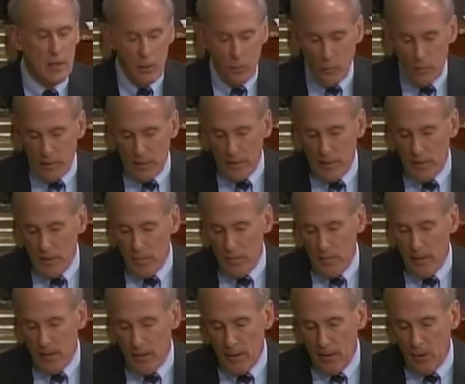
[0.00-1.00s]
We need to
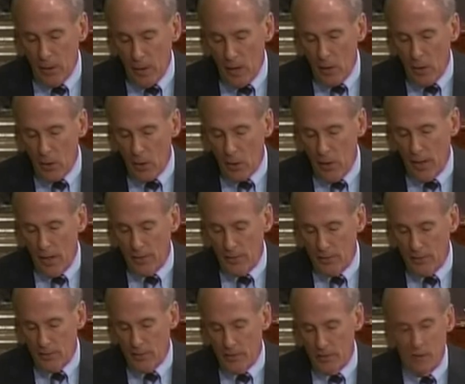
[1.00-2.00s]
pair our
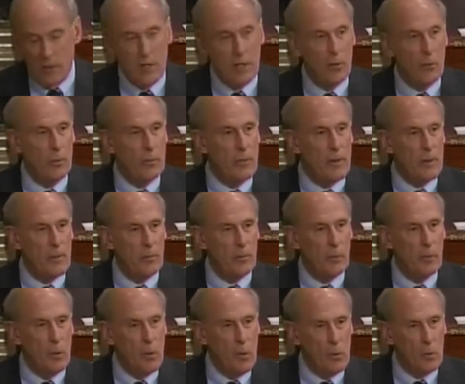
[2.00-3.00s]
cuts with a
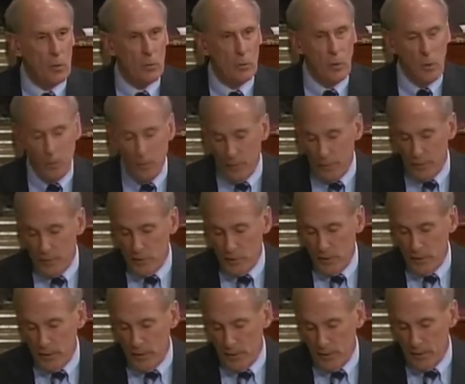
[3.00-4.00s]
pro-growth
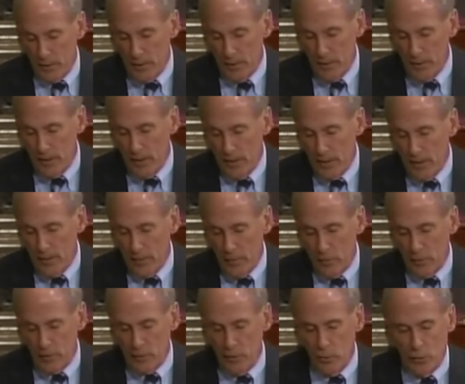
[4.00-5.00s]
agenda that
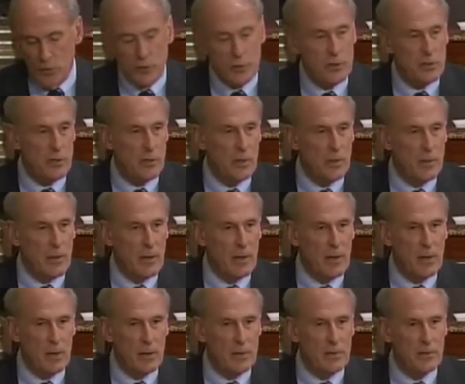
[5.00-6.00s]
puts Hoosiers and
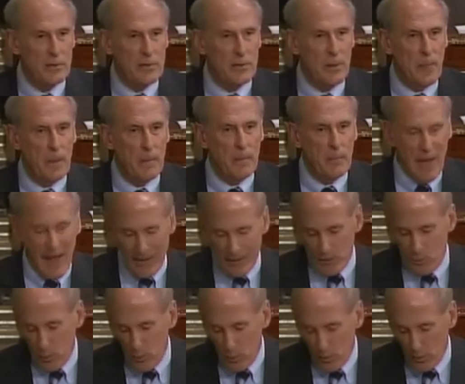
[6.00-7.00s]
Americans back
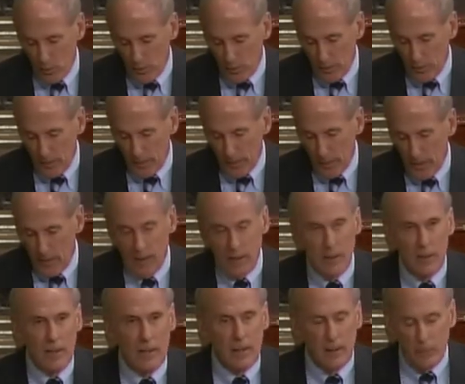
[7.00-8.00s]
to work.
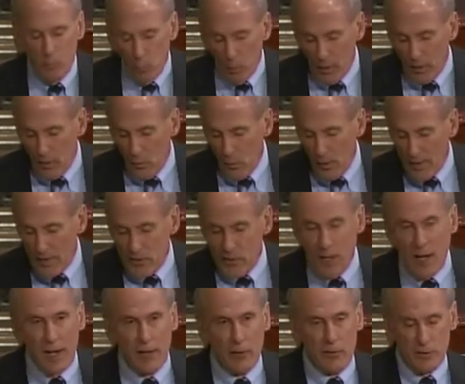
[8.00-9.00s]
One of the ways
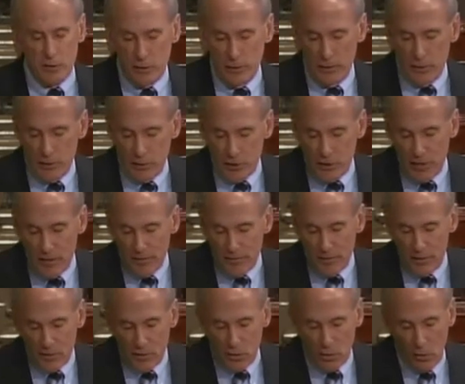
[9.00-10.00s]
Congress can achieve
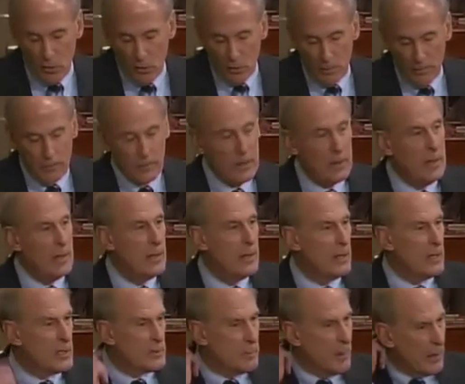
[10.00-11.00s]
this goal
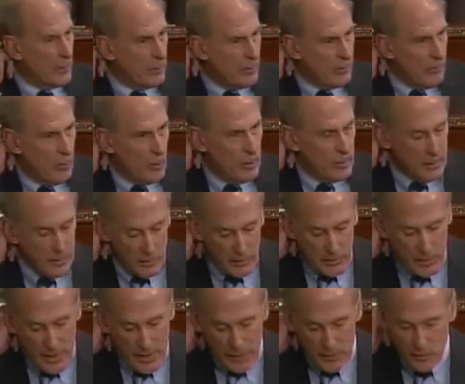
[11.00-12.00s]
is by reforming the
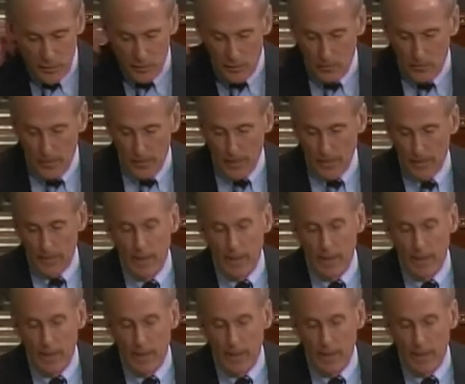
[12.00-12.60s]
tax code,